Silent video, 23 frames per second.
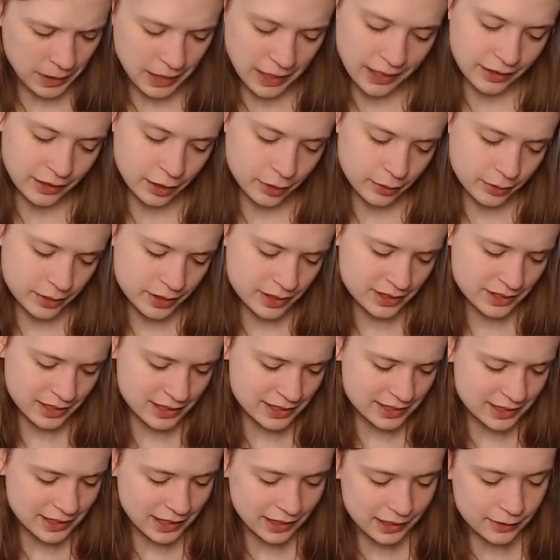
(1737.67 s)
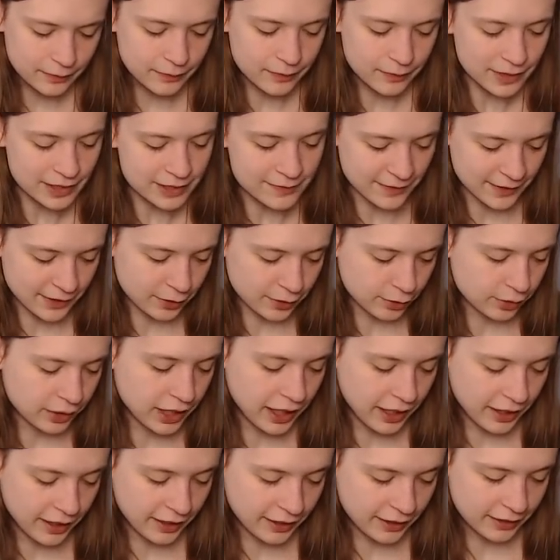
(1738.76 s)
But yeah, no, it's very
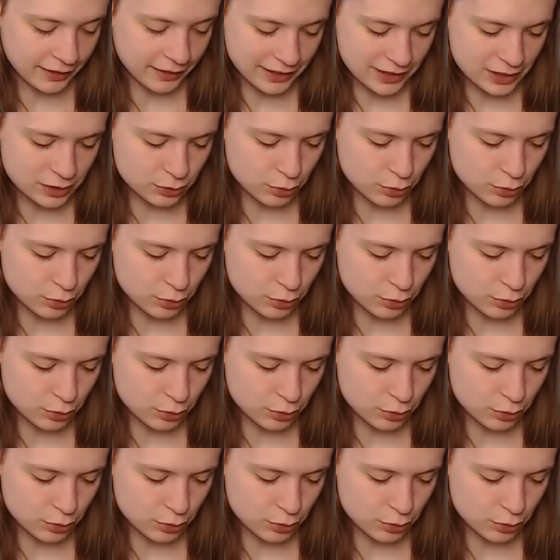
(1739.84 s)
organic.